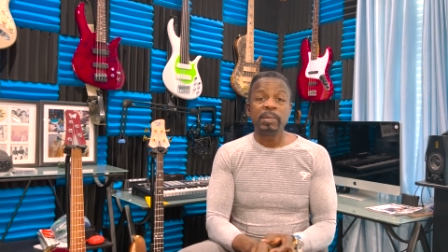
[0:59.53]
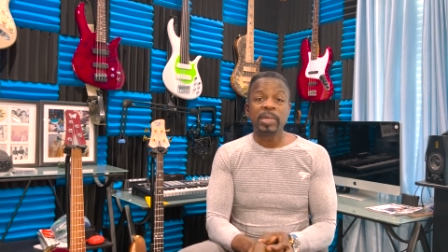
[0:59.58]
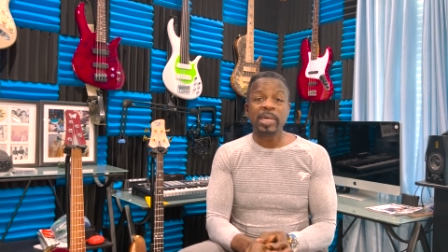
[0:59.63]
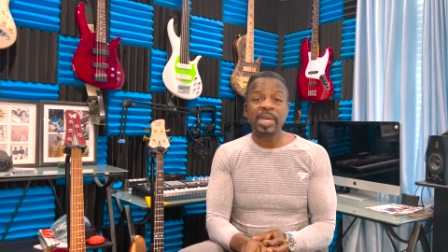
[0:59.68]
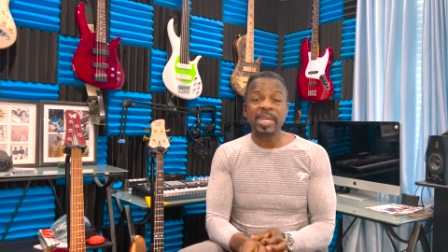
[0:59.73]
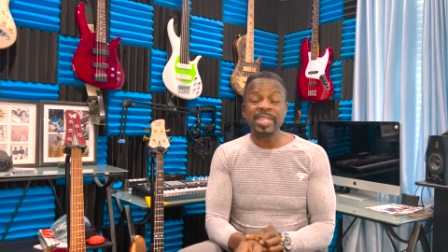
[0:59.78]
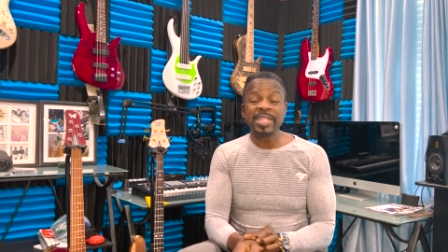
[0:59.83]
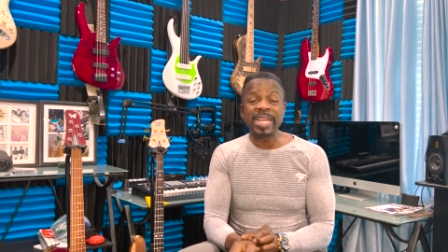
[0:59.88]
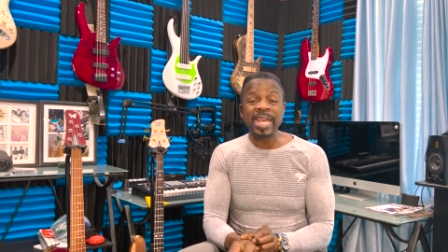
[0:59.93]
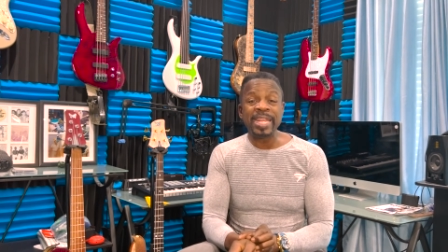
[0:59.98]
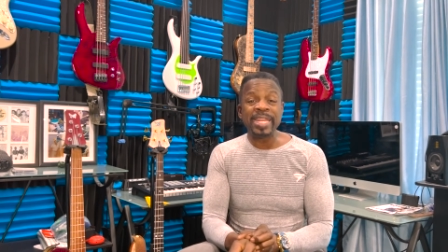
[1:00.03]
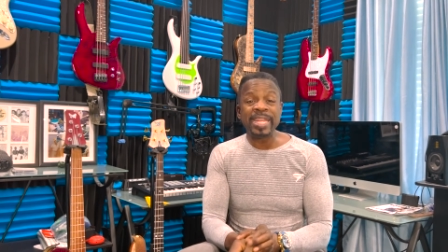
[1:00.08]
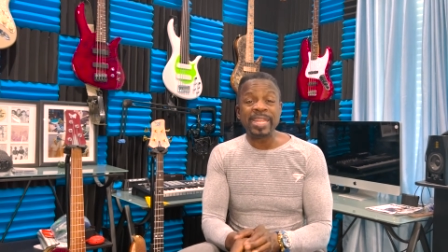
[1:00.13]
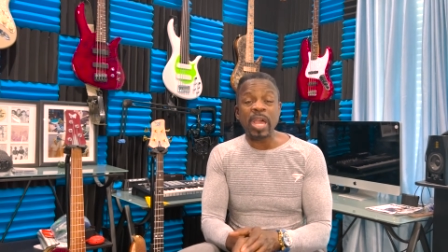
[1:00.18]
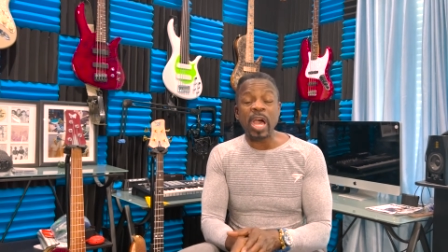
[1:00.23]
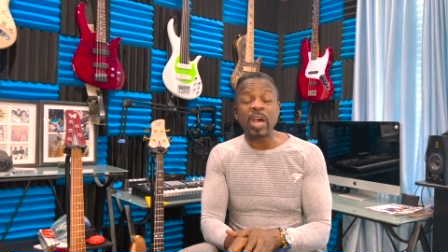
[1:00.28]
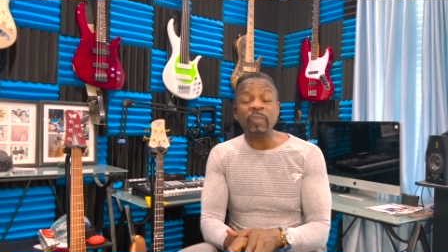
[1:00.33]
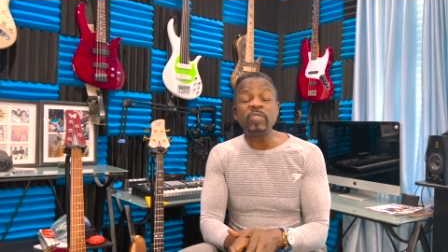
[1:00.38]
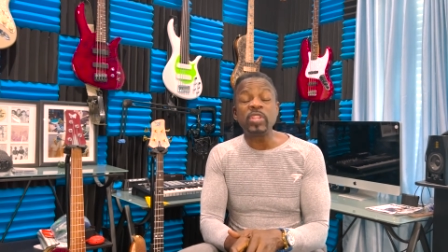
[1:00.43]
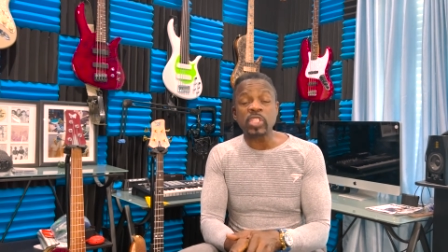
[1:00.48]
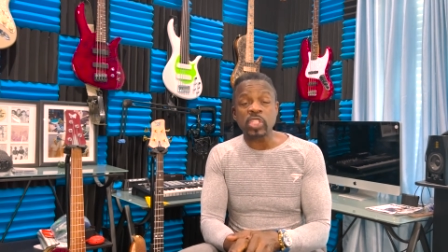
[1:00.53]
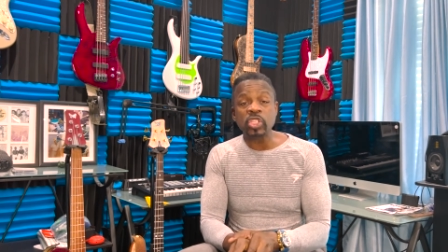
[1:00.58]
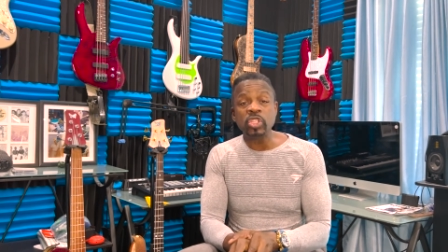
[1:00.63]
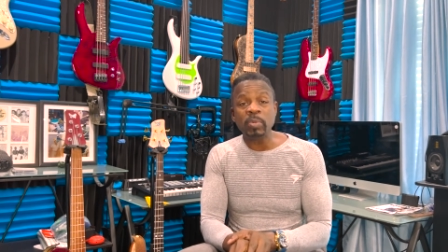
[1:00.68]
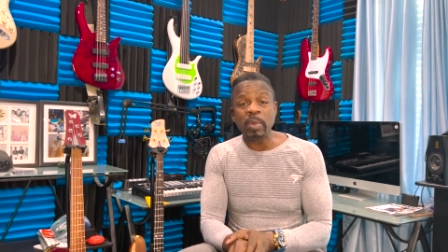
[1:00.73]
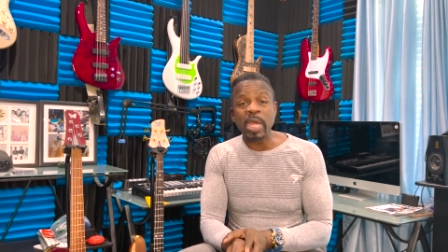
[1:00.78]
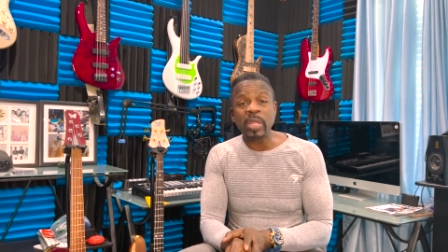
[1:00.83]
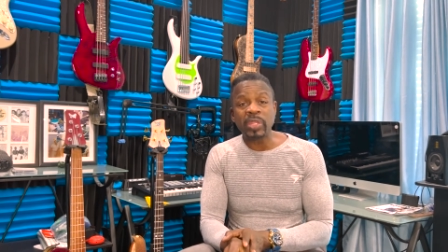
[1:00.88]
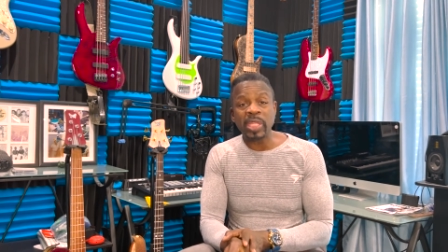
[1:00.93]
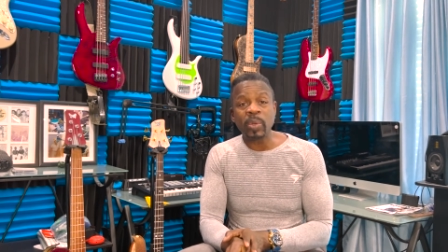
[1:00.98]
Uh, and, and, obviously, you
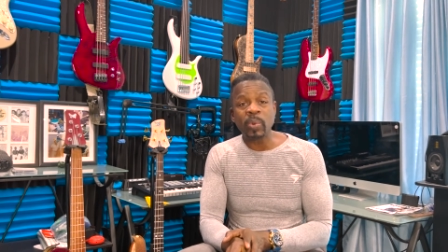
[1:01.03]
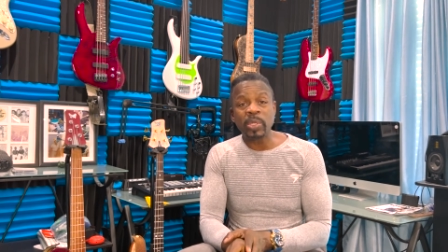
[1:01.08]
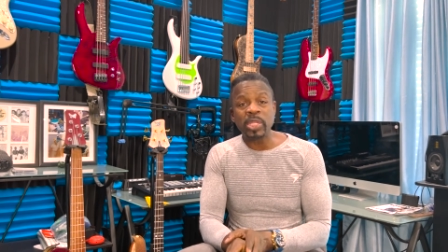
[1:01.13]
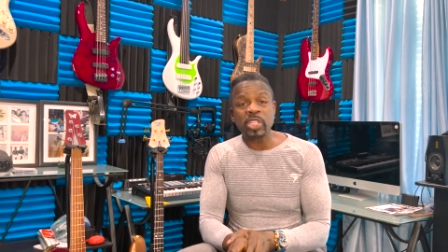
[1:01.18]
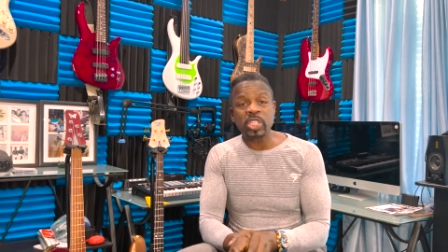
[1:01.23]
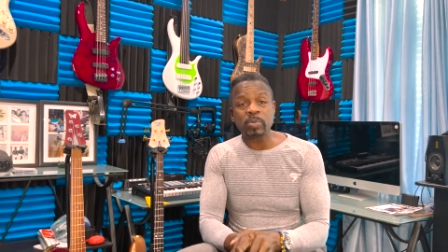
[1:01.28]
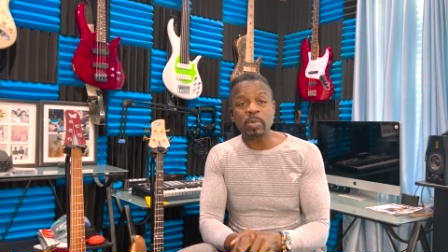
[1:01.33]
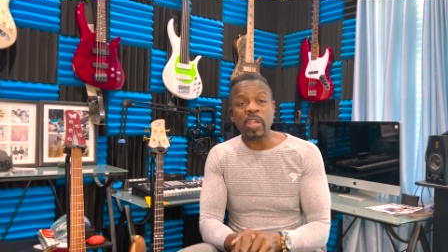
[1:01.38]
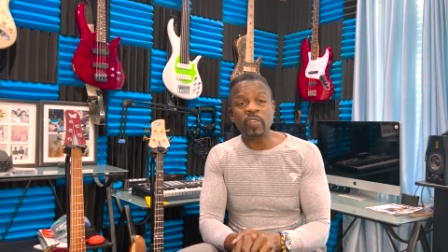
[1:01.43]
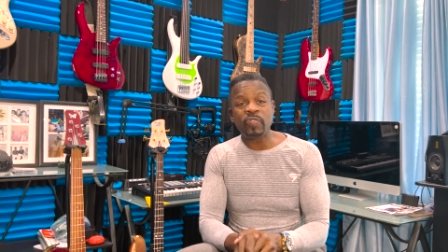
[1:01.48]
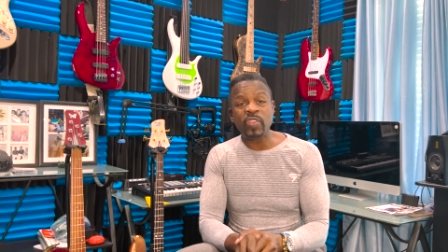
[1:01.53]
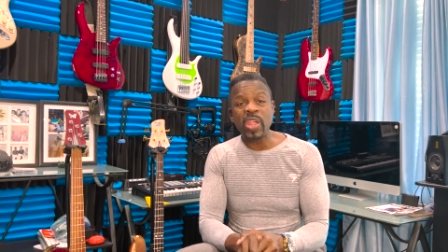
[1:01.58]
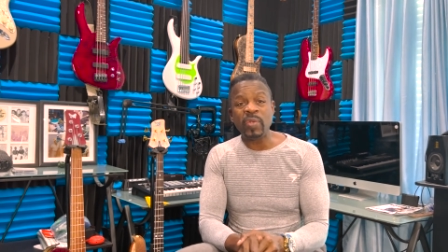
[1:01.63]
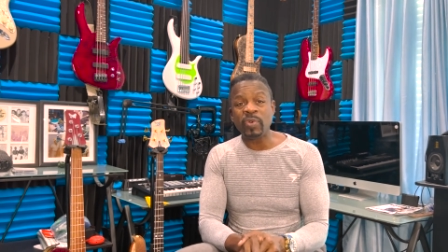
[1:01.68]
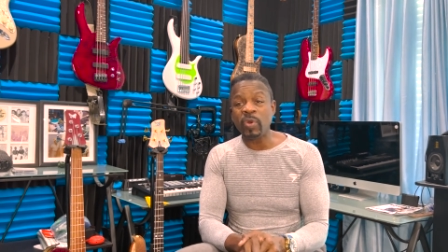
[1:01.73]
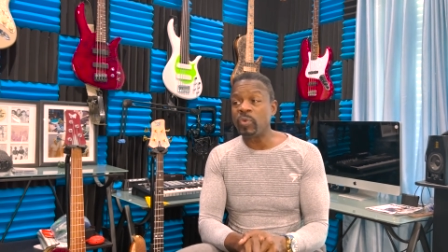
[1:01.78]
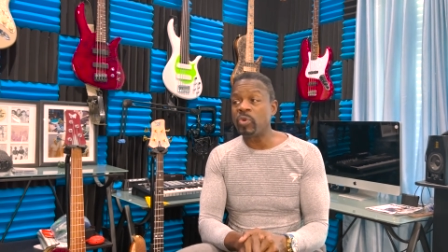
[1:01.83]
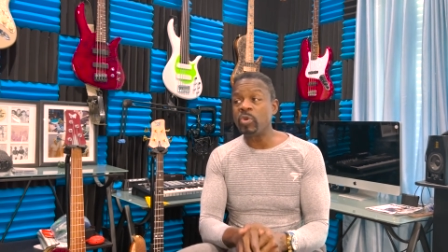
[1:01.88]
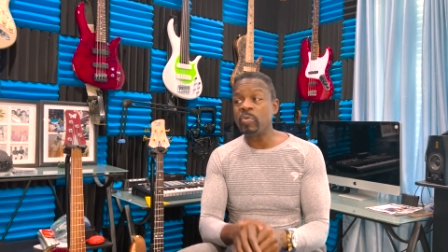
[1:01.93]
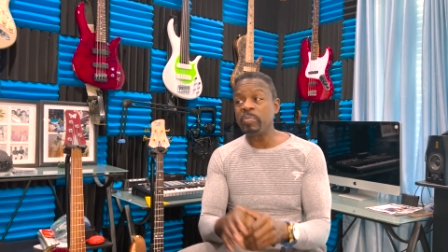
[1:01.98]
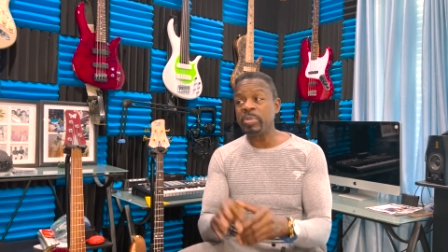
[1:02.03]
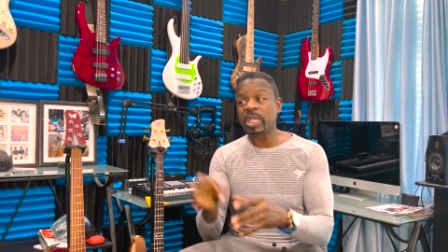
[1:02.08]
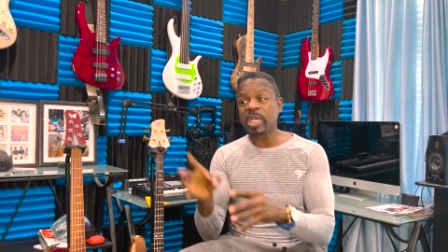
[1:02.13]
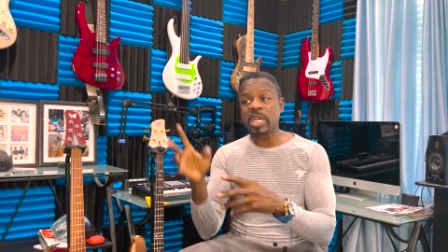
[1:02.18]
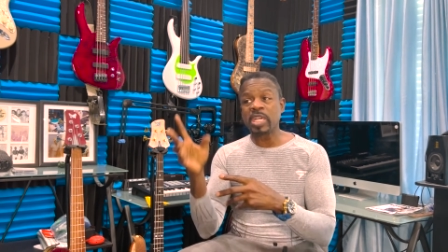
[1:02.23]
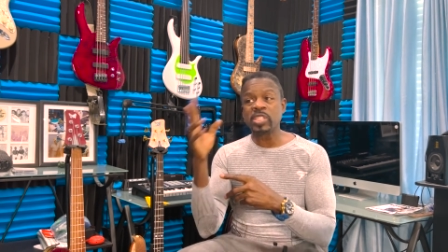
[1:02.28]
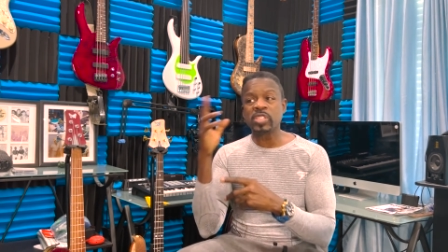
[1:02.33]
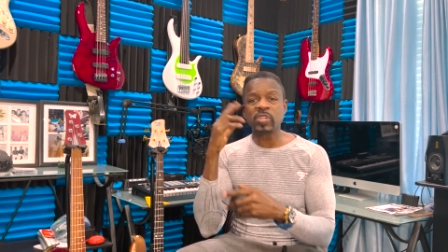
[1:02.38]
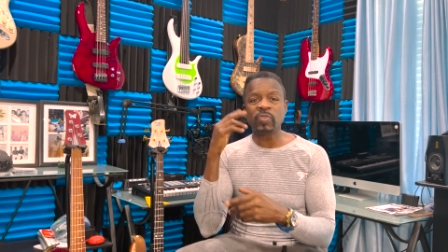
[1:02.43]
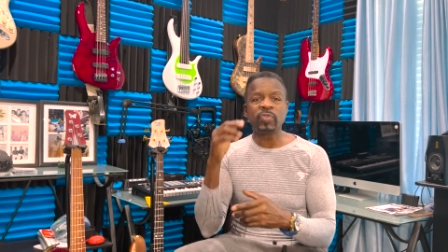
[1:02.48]
might think, well, this is my favorite room
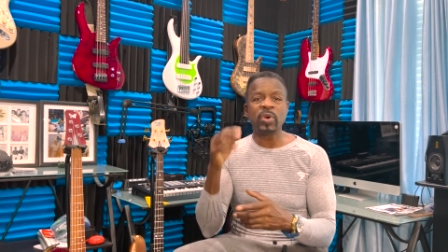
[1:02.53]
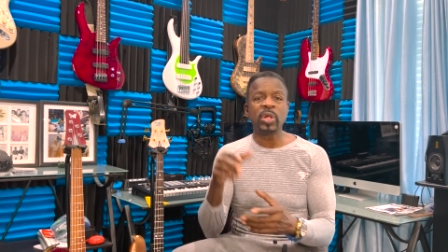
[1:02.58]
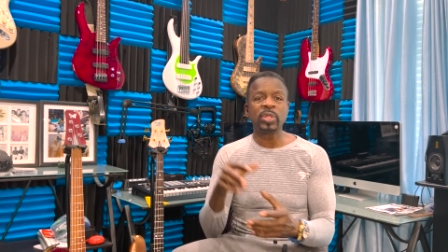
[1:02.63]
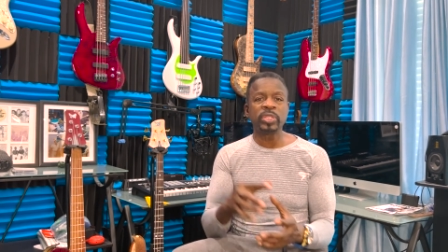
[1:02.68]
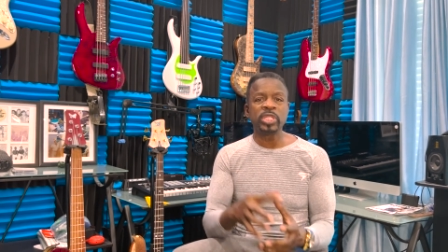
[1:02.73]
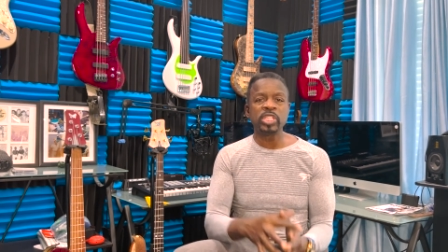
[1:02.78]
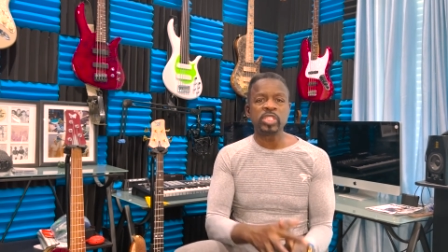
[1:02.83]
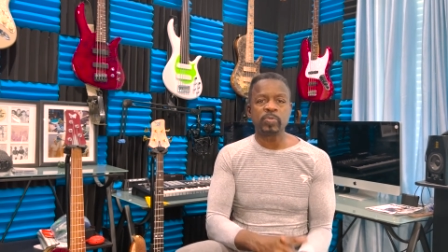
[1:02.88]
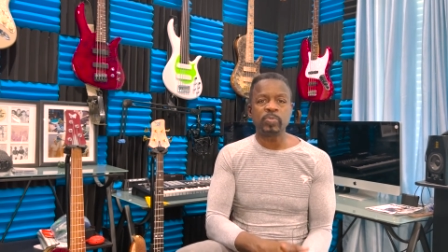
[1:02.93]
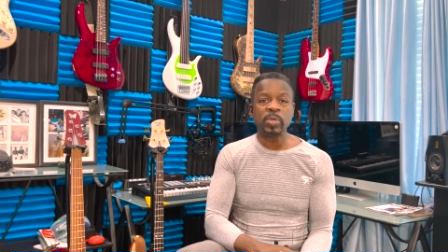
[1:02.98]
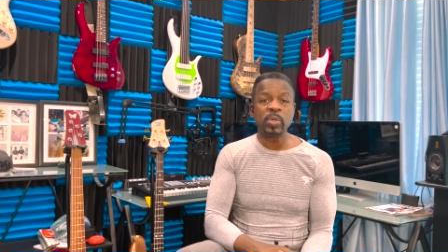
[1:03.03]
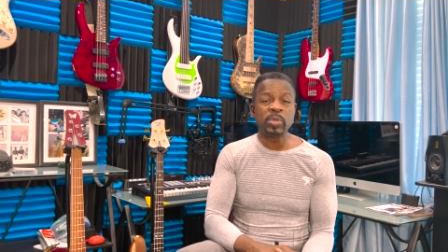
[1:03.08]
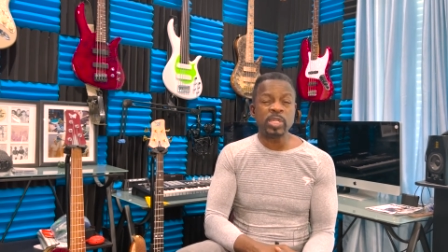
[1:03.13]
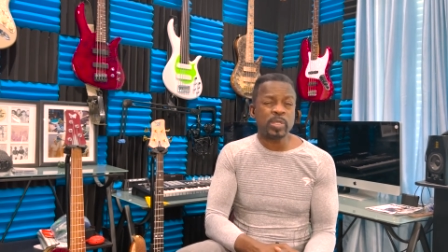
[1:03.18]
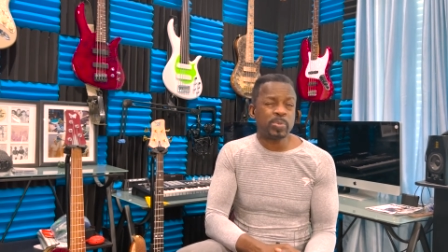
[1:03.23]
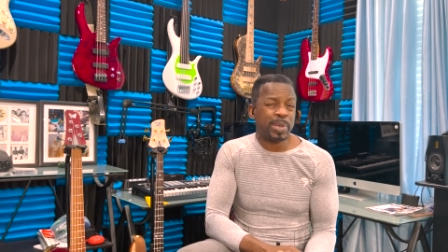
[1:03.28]
because of all these beauties.